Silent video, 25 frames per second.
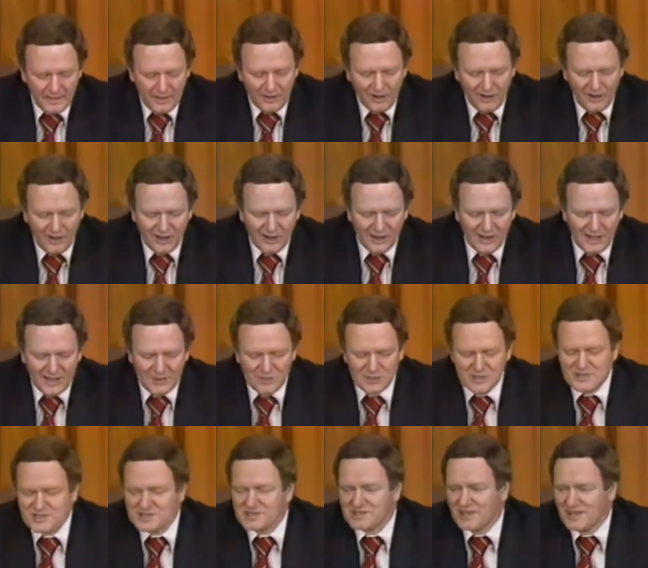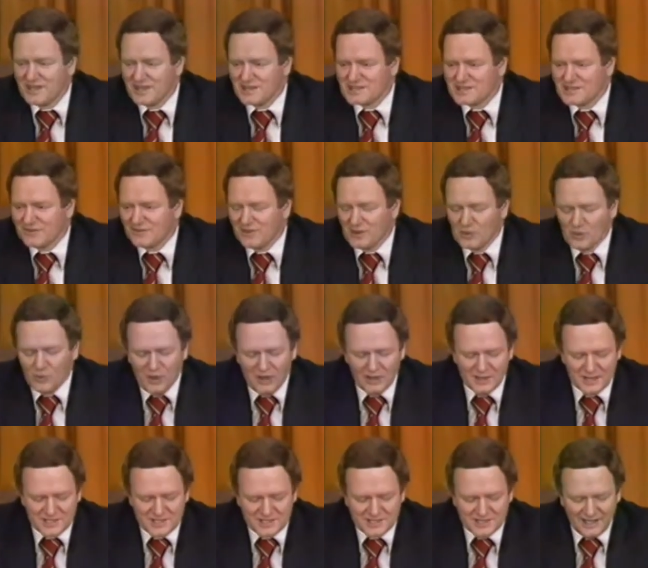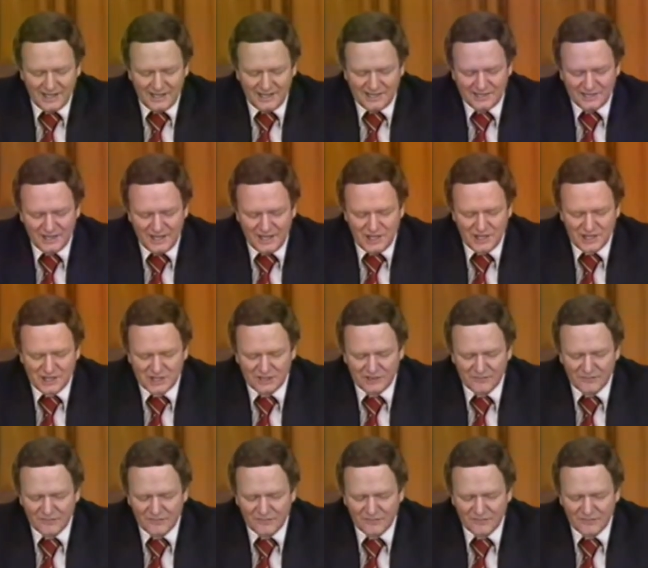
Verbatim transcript: All I would say is if you want a citation